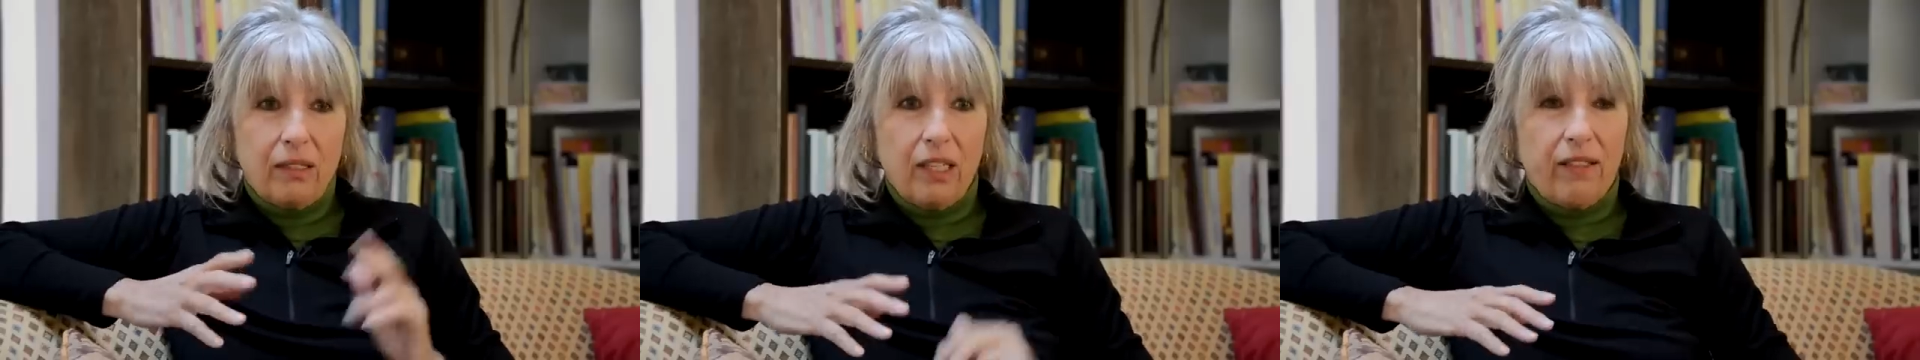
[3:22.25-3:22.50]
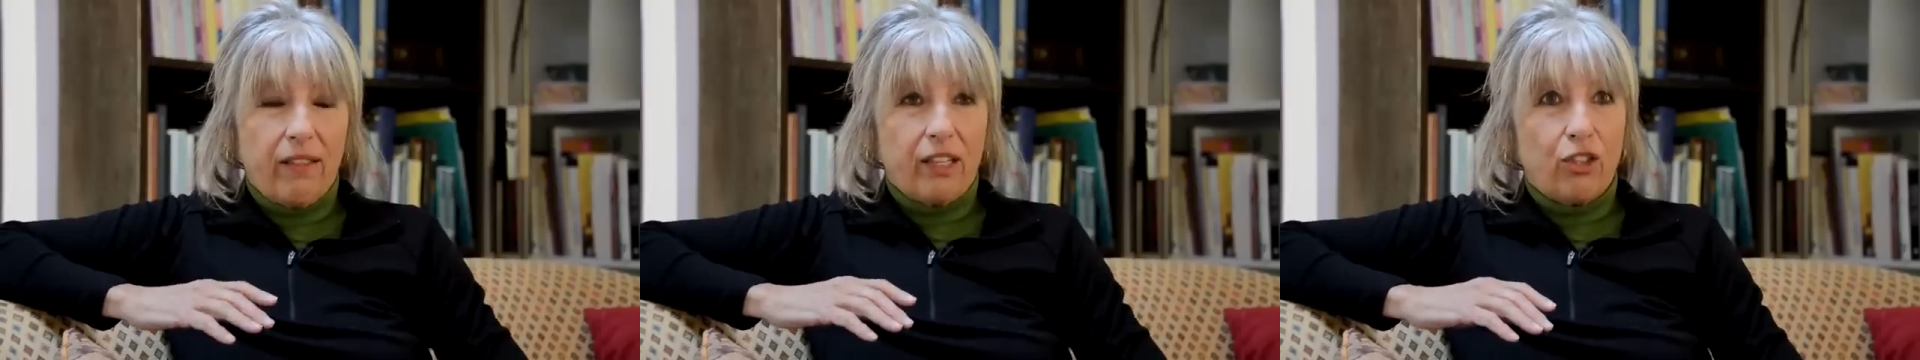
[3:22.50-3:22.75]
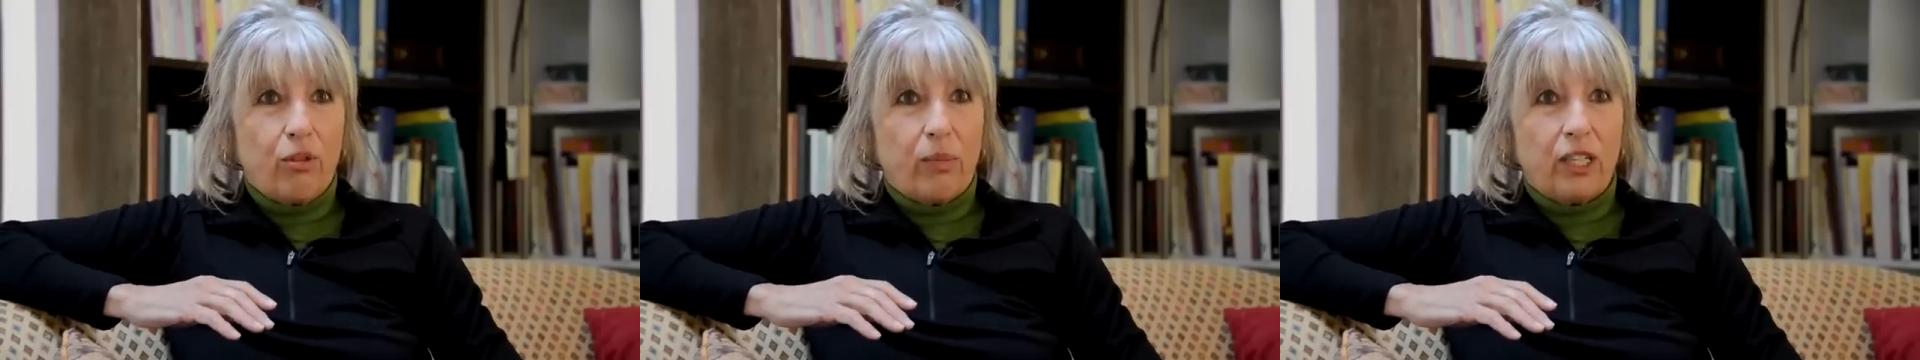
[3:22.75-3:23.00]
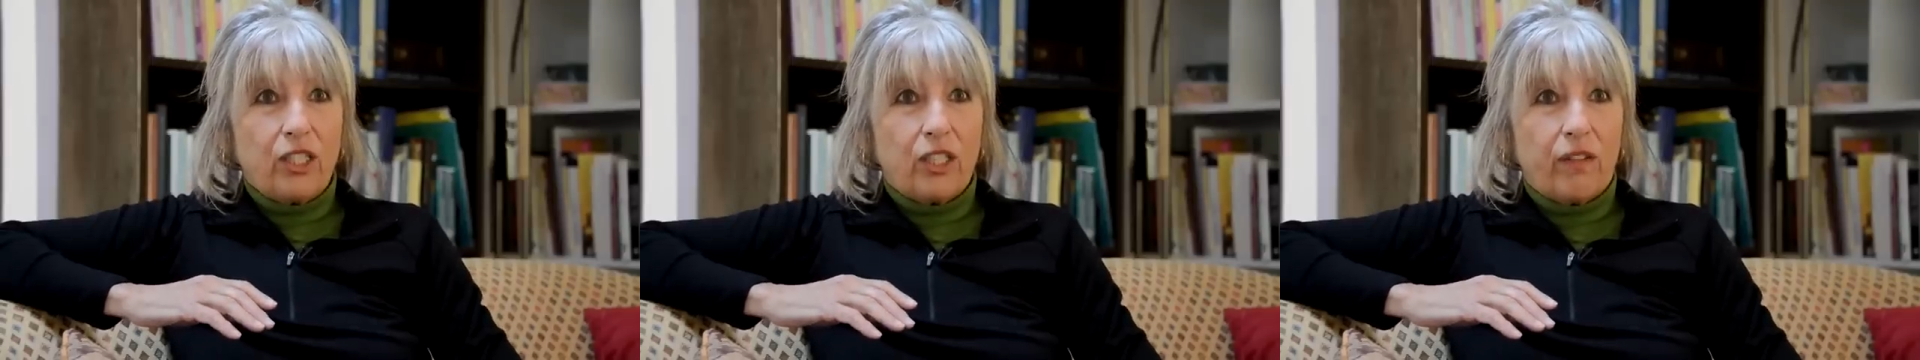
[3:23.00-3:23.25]
Didn't think too
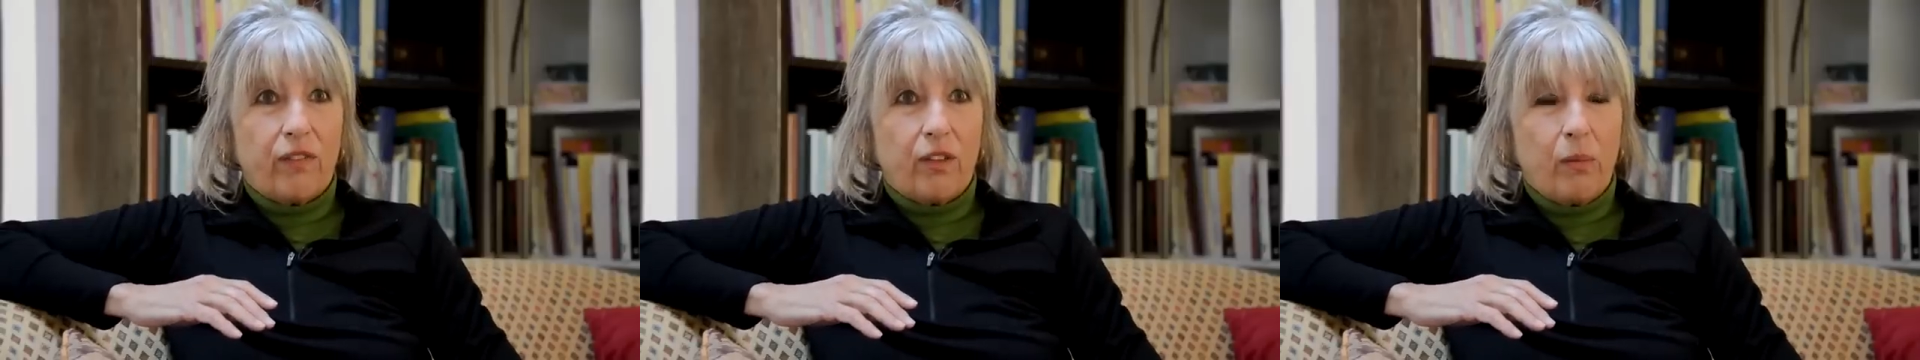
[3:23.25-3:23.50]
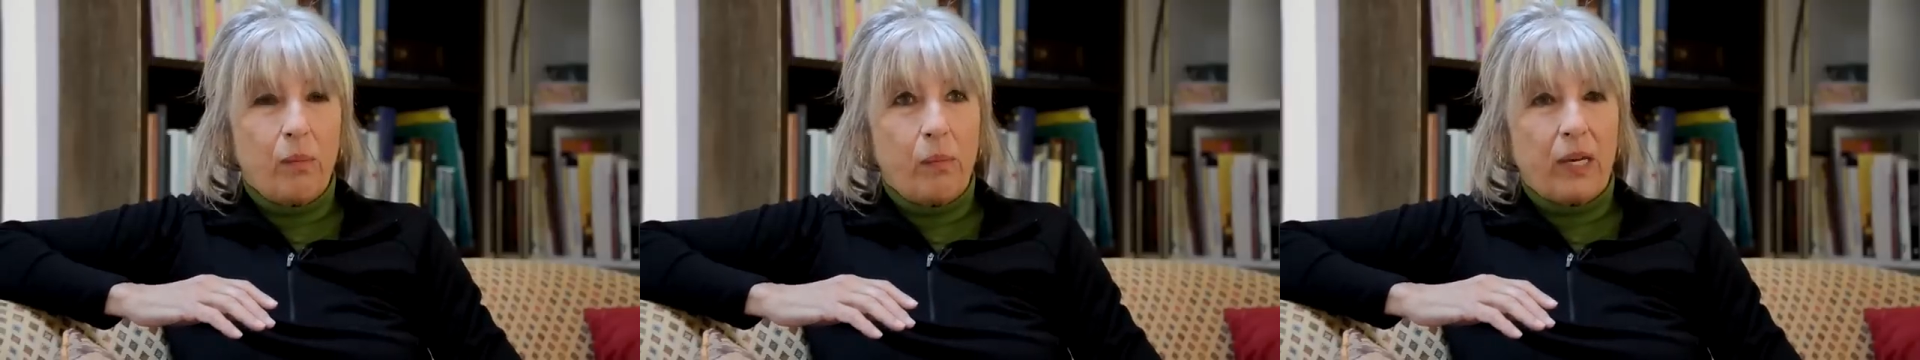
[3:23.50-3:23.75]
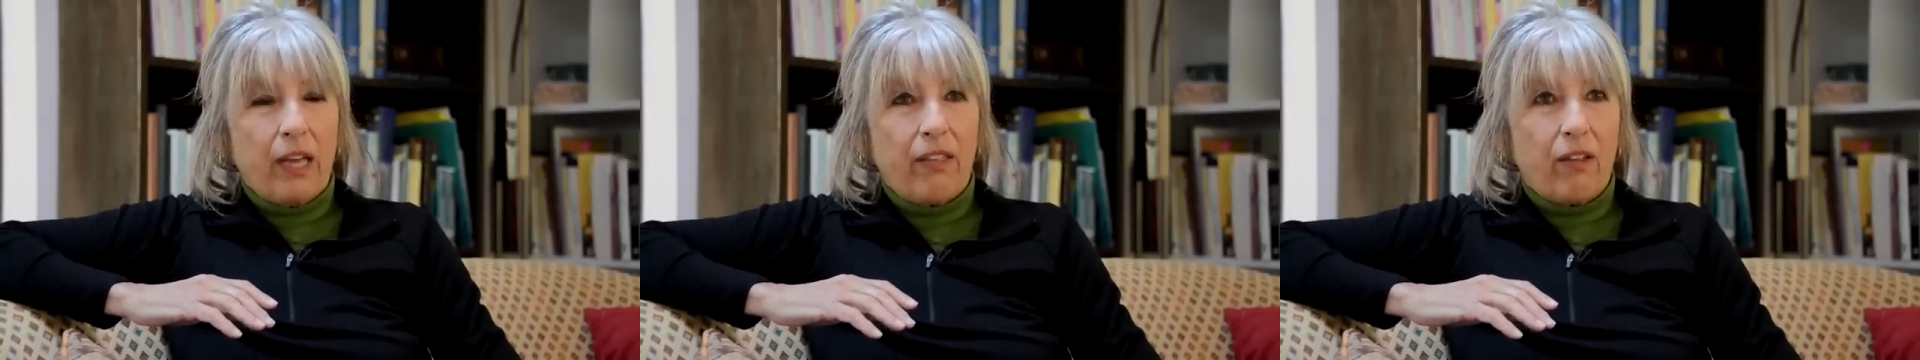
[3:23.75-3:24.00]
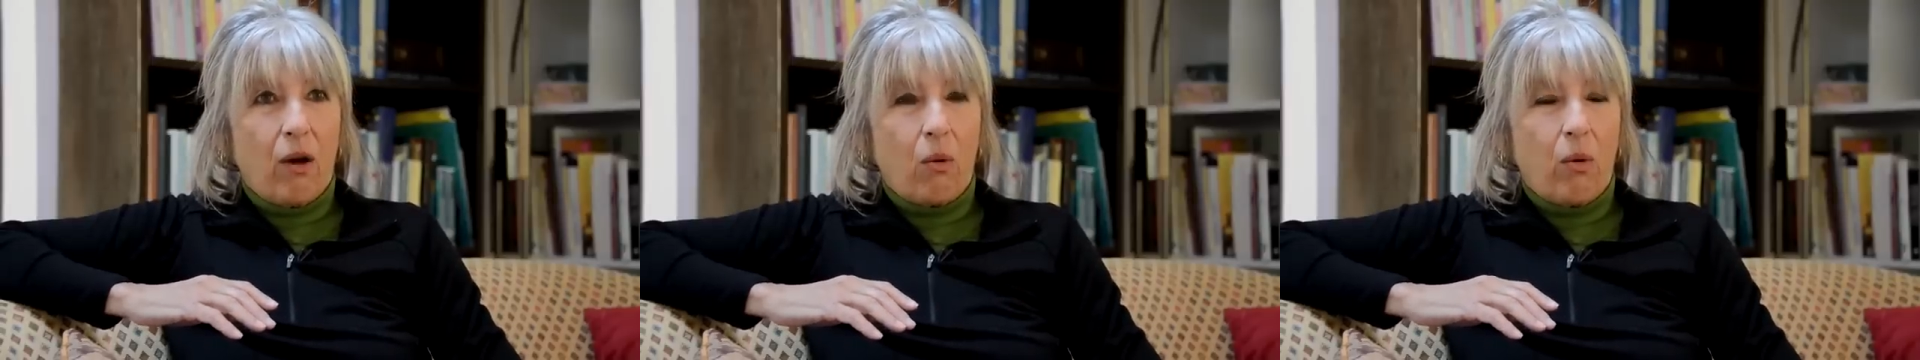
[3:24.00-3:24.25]
much of them, but I
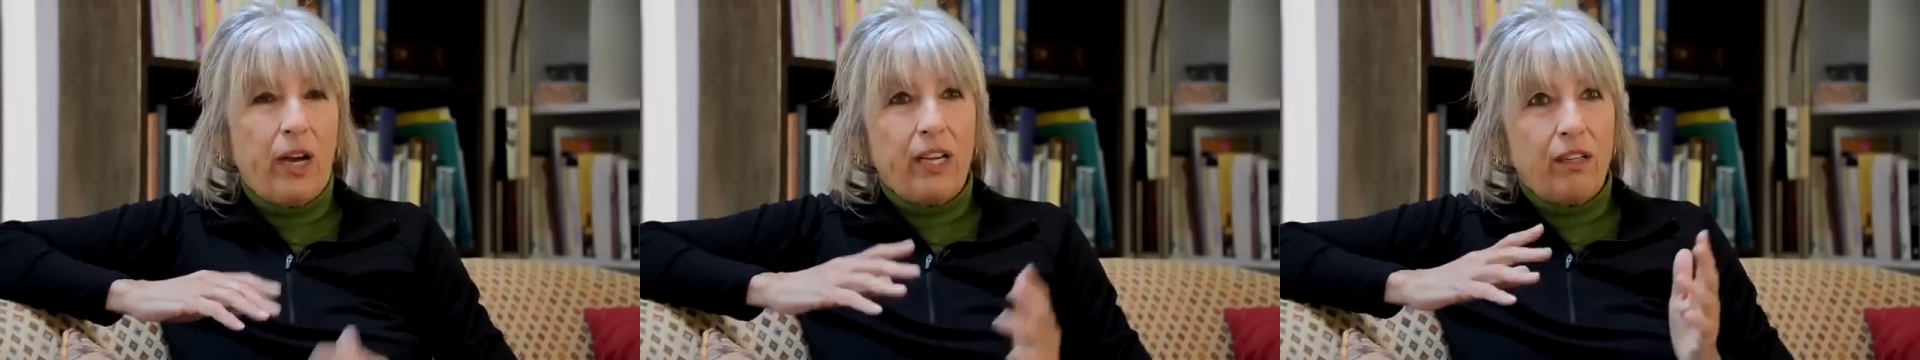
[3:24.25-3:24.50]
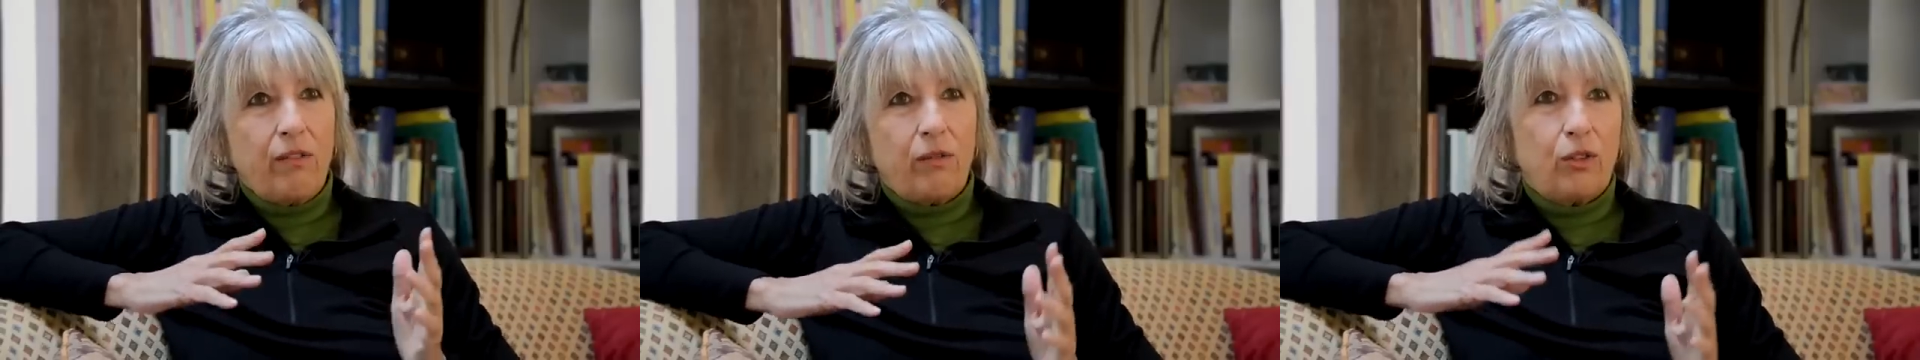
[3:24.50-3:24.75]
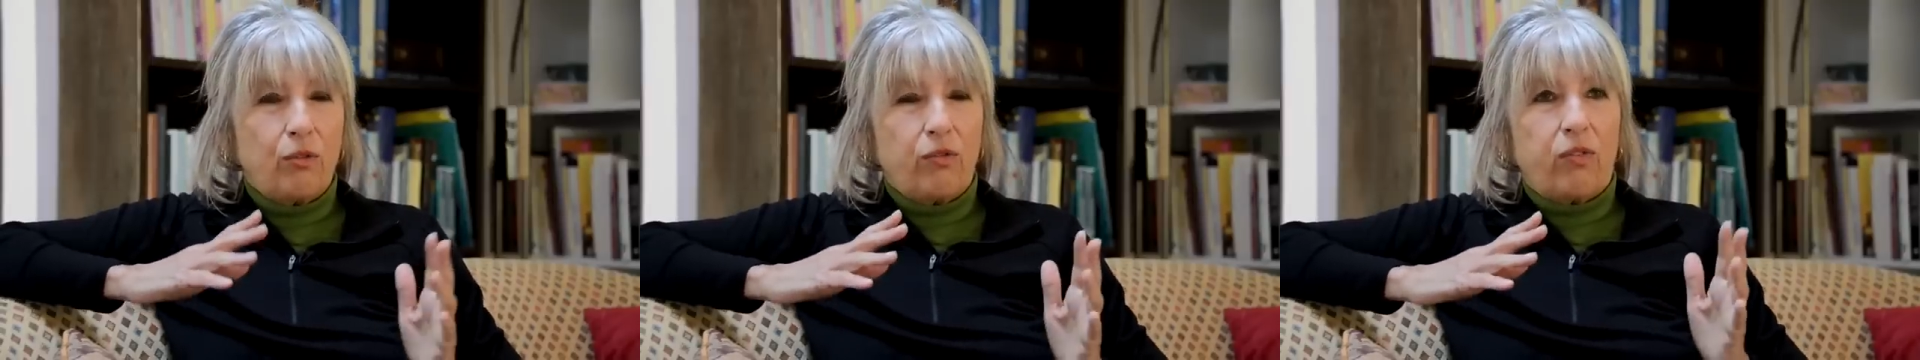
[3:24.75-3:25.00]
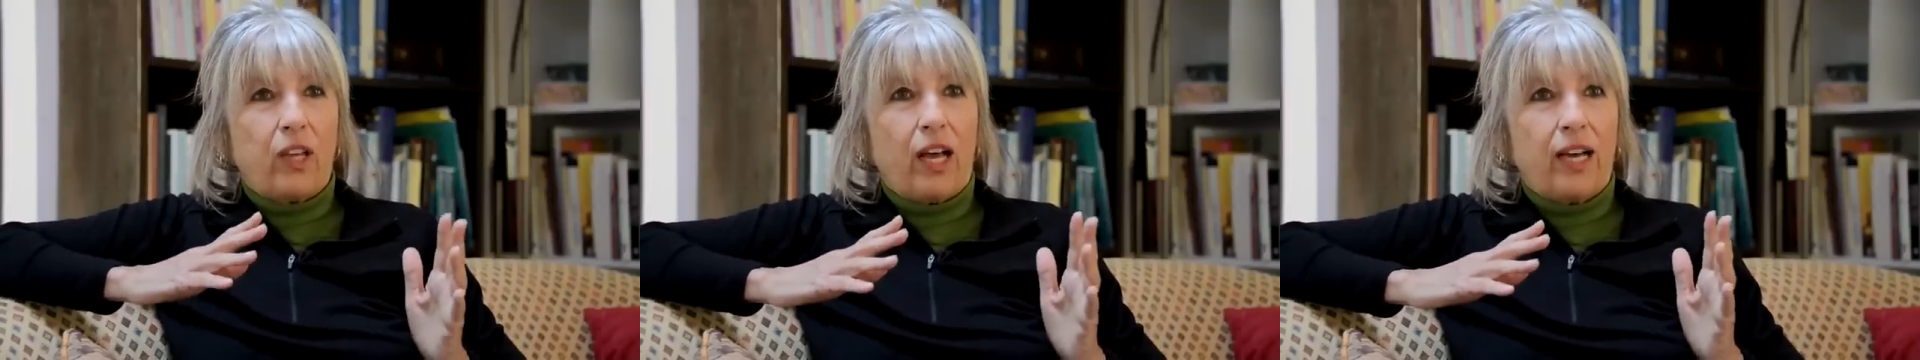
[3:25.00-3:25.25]
thought, why do
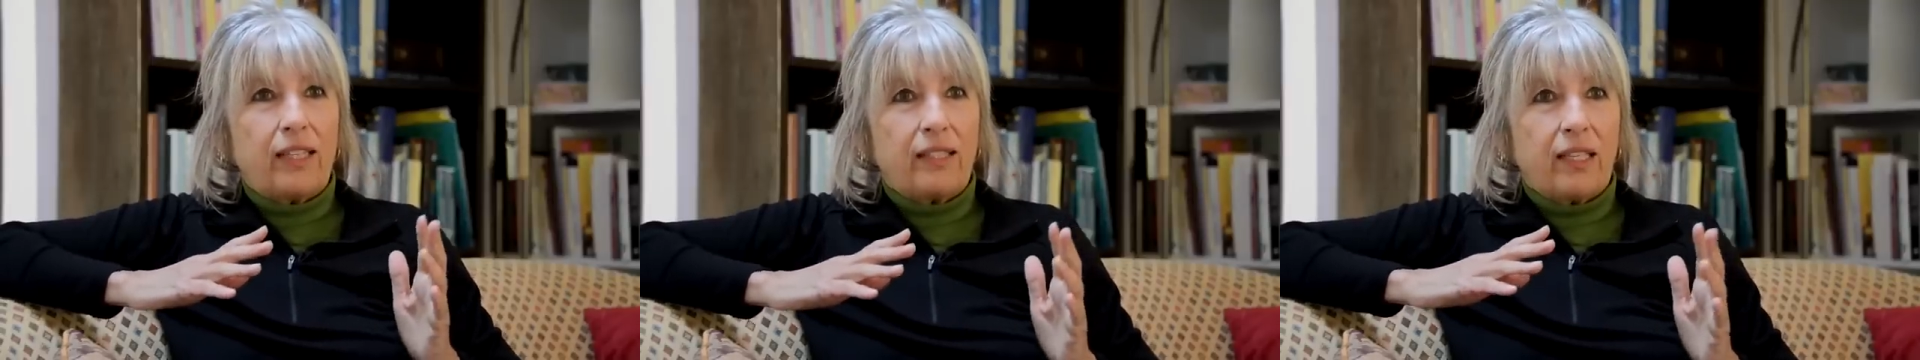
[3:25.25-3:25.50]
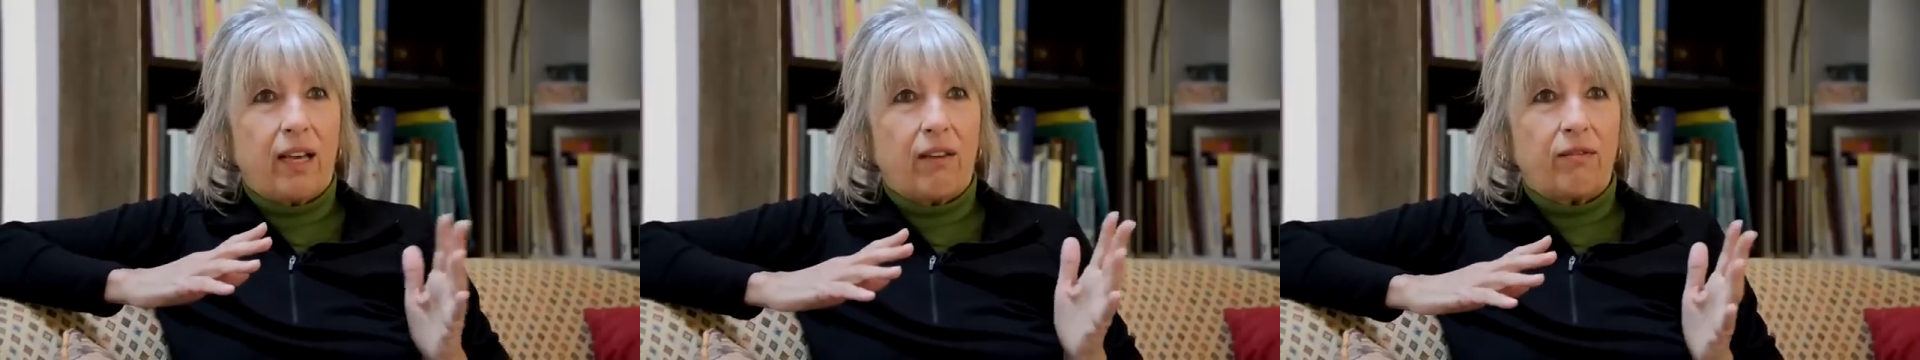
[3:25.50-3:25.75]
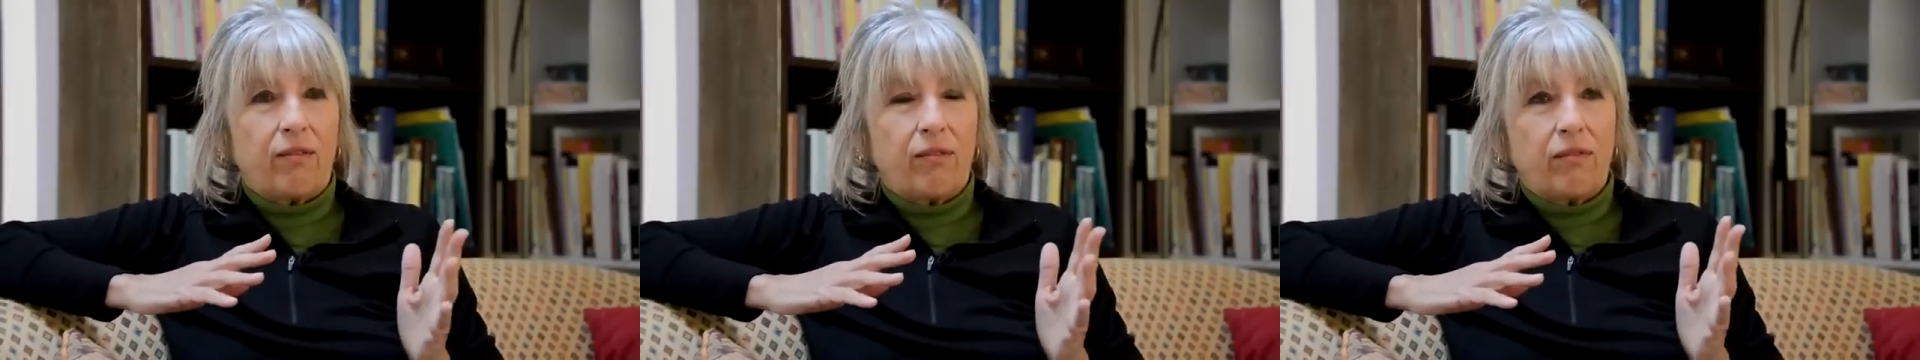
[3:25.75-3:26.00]
flies have